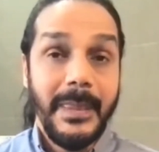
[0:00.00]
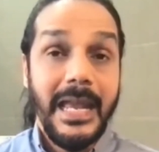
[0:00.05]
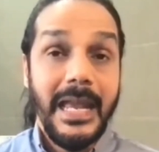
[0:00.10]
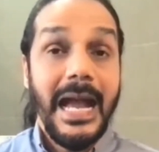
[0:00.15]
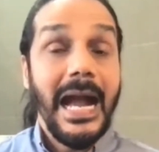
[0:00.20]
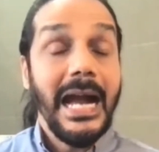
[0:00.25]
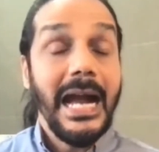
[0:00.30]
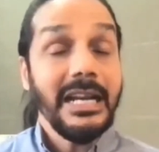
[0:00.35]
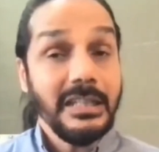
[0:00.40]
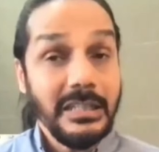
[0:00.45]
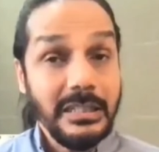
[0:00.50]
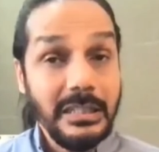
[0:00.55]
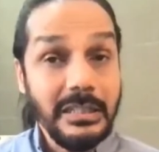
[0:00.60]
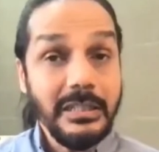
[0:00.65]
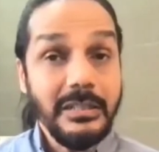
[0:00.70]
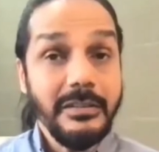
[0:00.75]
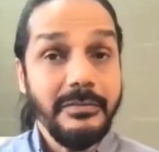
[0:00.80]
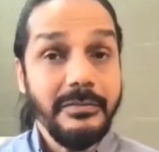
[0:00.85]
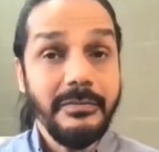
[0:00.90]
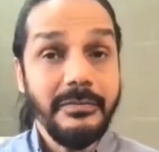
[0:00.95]
And the
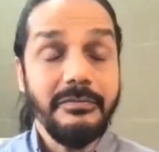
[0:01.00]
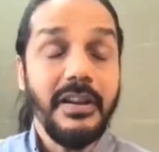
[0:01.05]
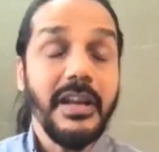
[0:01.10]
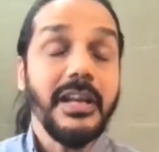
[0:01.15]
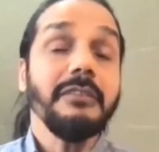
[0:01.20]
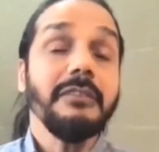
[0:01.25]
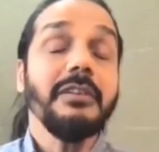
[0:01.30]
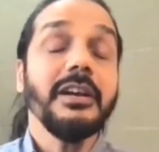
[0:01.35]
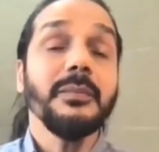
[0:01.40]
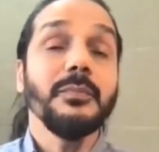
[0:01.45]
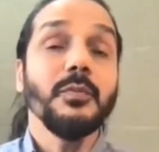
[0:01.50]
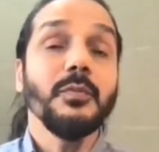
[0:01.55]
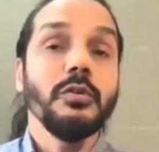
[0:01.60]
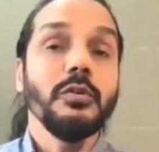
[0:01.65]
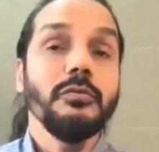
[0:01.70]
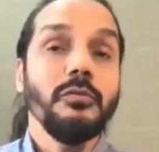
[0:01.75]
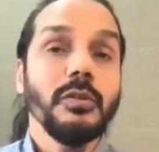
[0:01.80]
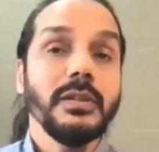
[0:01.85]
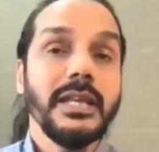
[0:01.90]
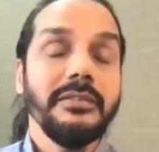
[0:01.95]
third very, very
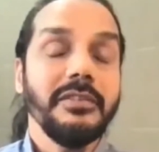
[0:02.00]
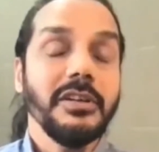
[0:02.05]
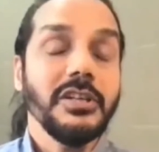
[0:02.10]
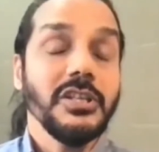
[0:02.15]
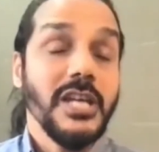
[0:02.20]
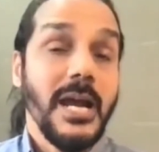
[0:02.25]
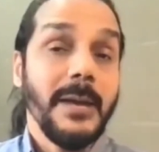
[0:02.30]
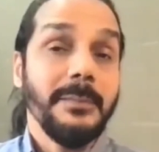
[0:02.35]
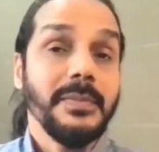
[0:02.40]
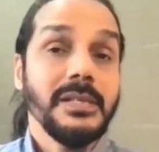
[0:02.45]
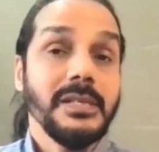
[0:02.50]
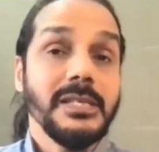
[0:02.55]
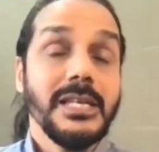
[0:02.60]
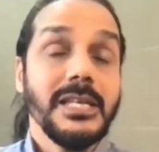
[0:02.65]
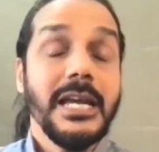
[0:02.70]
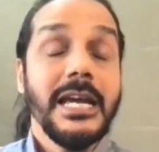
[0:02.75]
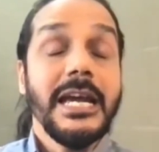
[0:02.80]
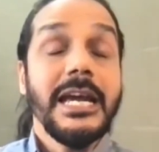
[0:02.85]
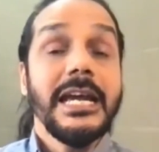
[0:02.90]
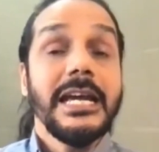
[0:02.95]
beautiful thing which happens
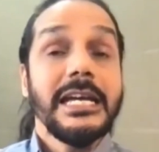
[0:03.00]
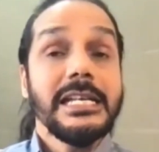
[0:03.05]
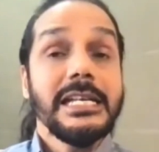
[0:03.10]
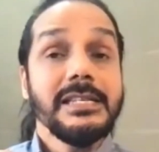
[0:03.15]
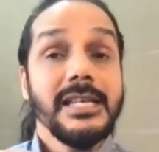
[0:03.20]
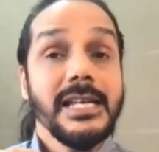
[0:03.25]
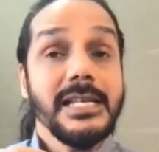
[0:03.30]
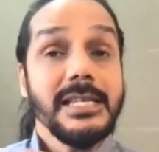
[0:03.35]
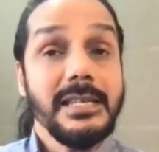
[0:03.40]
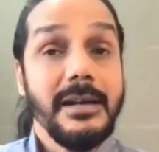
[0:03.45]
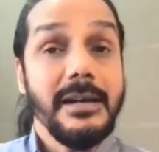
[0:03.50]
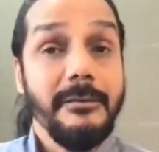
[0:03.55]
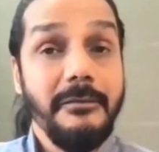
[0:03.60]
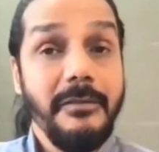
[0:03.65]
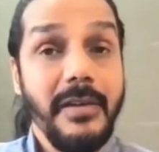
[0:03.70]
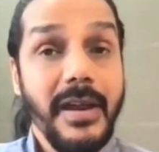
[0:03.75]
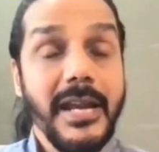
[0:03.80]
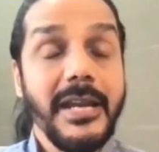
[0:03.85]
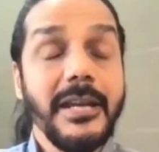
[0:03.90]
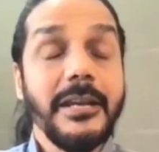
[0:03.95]
is that
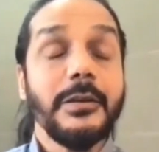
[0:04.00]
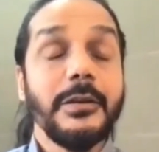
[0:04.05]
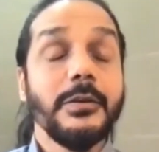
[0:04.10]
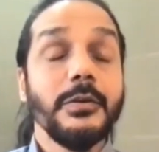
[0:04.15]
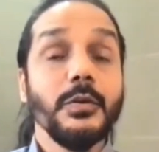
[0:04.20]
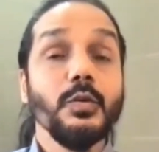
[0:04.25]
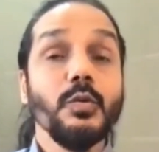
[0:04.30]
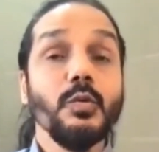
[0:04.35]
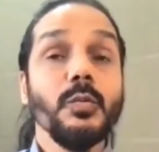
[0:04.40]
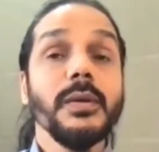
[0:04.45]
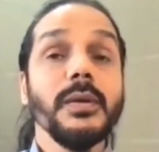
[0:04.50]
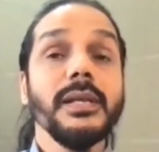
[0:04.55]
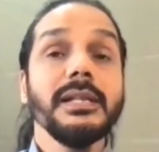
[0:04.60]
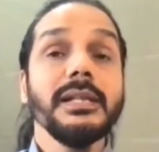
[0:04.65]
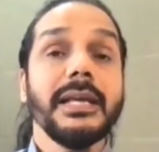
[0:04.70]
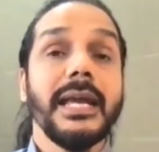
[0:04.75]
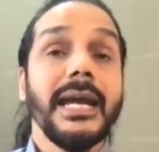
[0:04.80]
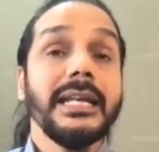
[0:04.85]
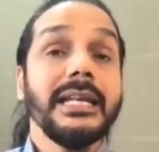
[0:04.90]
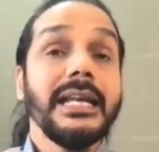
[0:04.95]
somewhere you will
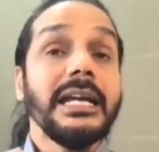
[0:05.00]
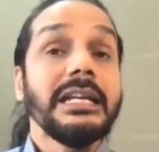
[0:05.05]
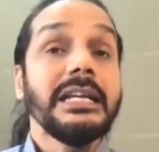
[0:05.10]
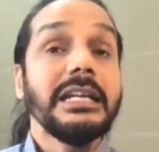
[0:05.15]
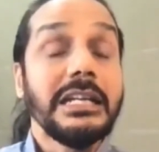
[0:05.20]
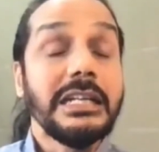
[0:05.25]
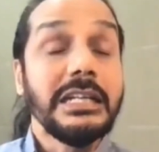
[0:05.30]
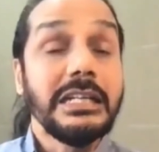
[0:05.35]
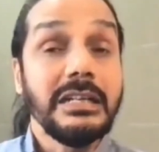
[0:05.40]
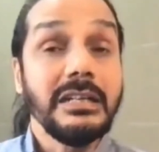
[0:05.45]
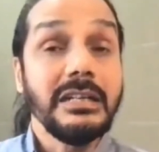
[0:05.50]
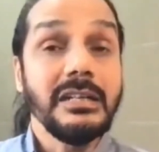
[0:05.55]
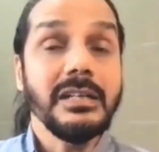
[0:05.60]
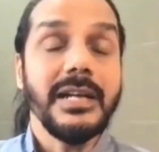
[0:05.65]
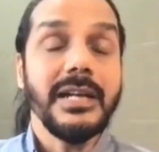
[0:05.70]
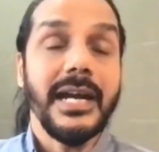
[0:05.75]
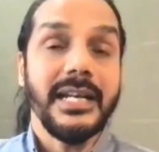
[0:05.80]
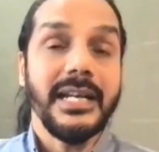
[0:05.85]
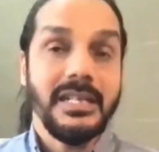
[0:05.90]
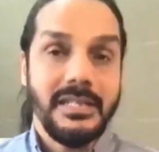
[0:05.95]
get an internal
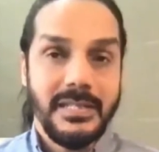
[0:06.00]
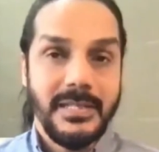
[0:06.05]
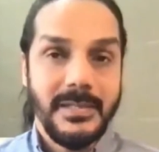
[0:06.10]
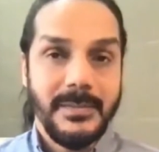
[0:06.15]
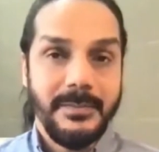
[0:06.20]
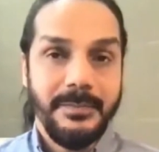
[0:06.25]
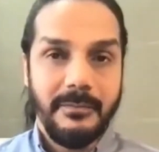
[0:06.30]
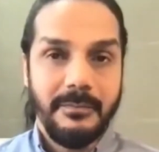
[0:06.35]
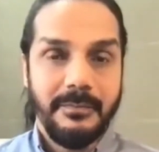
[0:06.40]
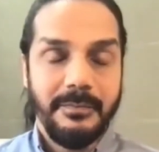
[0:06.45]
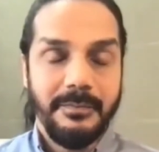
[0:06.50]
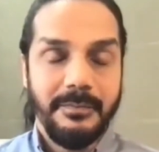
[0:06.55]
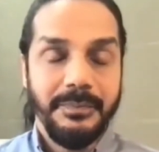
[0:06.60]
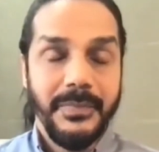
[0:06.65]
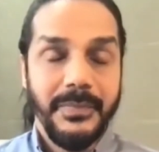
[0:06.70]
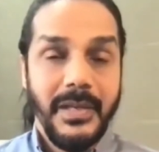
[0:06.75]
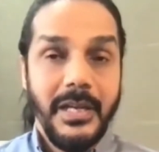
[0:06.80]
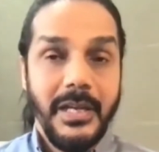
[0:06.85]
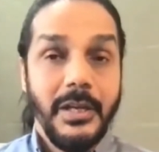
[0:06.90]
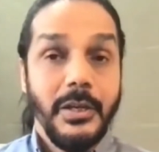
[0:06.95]
guidance.
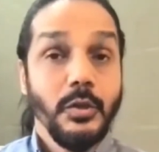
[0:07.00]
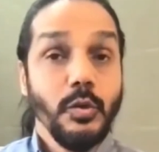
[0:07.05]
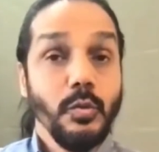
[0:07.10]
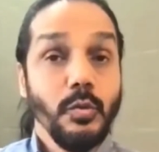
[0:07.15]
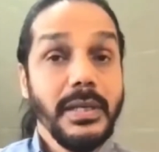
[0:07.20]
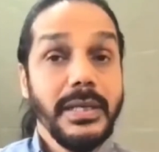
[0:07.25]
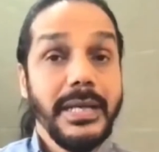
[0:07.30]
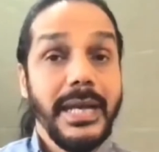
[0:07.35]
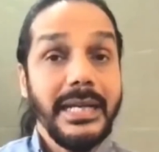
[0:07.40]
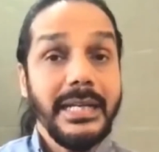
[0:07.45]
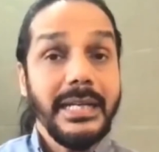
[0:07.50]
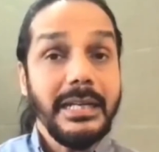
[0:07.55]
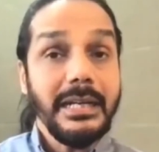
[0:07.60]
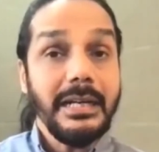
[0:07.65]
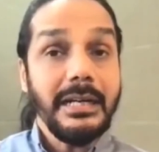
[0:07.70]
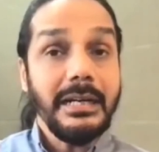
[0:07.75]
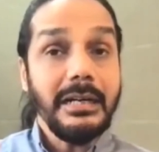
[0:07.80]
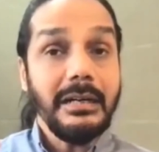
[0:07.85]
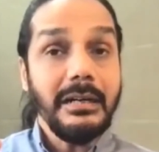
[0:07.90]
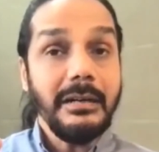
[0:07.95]
You will get
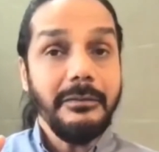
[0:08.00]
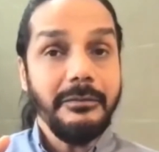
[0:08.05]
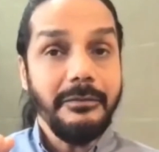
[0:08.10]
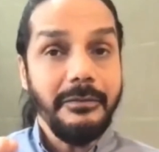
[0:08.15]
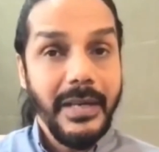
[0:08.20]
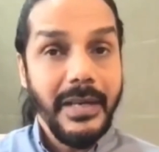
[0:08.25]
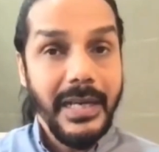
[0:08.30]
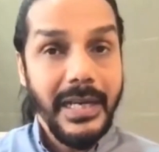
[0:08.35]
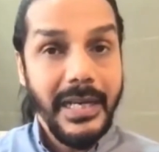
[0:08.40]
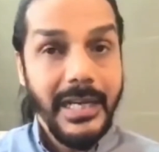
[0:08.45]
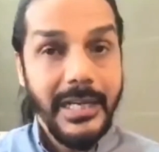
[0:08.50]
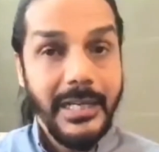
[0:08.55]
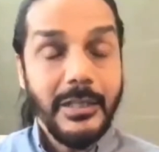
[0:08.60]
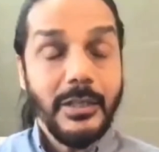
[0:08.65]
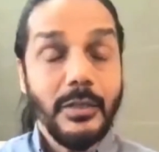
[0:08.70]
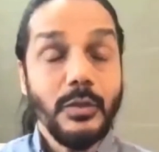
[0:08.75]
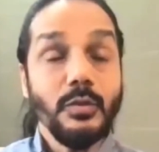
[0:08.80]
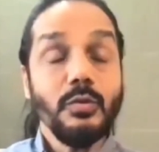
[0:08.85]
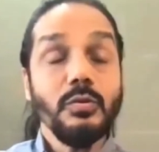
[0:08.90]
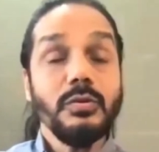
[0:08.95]
a way
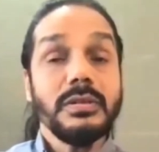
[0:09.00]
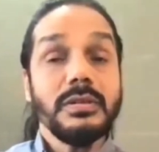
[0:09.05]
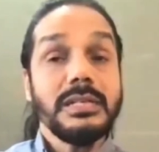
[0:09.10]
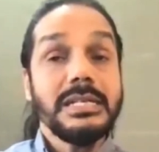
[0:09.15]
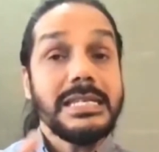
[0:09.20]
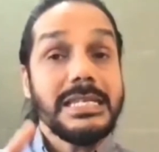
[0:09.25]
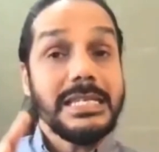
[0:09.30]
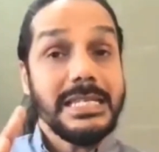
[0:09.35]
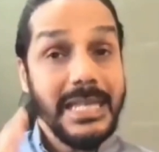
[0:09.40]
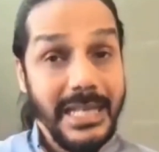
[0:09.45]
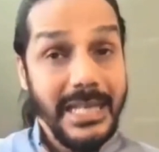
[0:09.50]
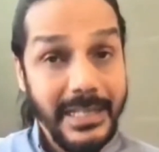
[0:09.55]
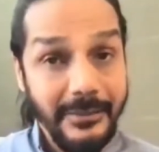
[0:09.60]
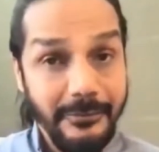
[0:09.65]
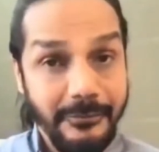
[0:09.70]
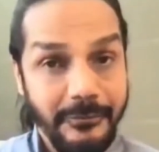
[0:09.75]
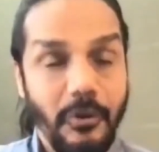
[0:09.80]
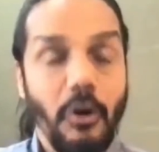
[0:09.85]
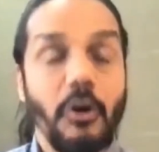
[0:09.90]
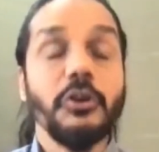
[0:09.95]
to decide
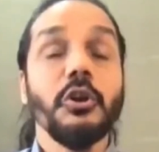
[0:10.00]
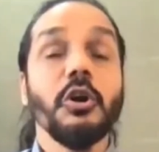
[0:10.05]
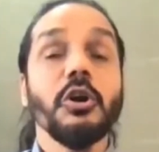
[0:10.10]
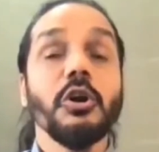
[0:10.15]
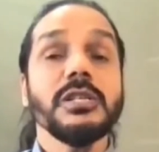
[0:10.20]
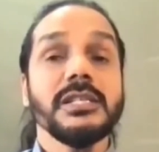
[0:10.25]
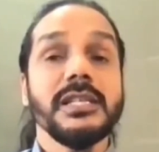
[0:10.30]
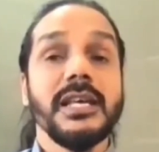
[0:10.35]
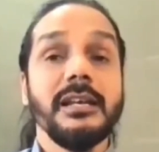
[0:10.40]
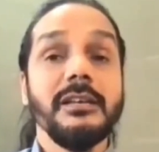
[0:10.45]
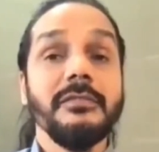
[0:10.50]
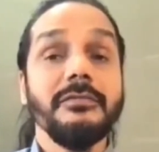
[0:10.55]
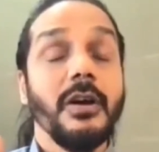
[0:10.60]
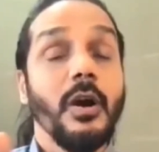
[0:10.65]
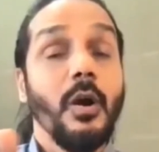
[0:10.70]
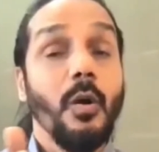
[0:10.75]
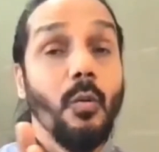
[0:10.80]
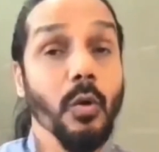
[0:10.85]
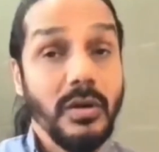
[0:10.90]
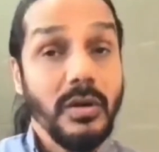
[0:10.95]
for yourself
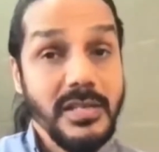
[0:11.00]
what